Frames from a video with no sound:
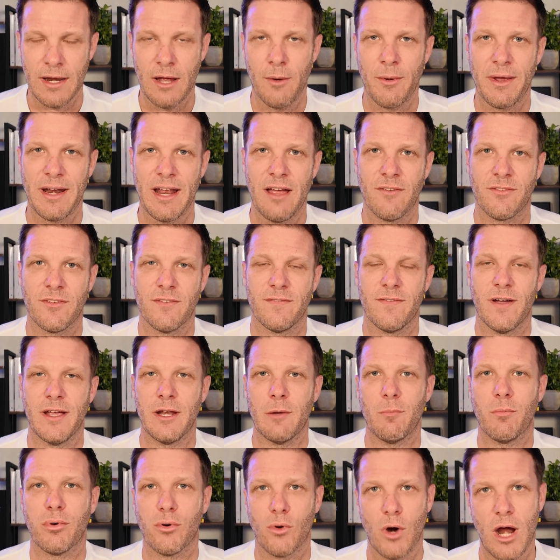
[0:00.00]
Now I'm gonna have to
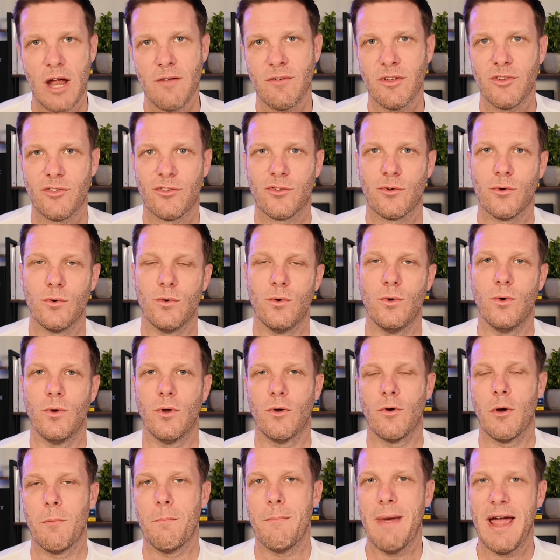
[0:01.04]
find a private
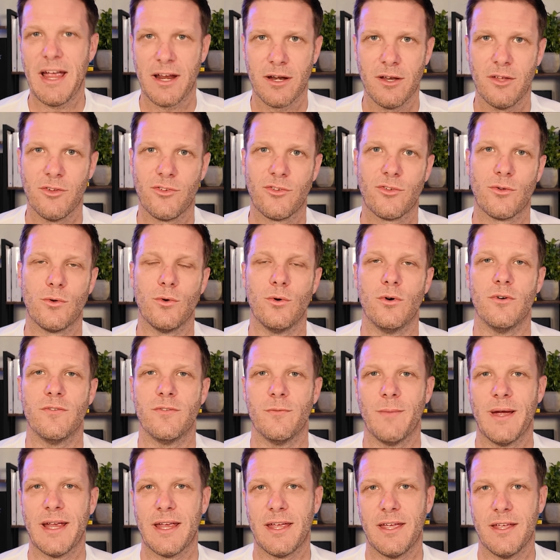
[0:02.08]
school or a magnet school
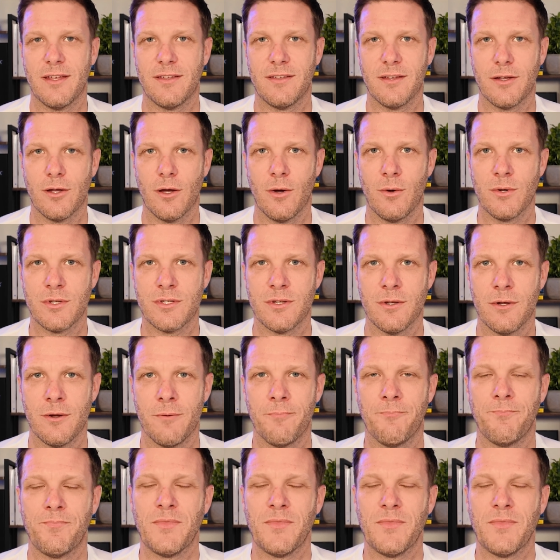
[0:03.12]
for my kid to go to.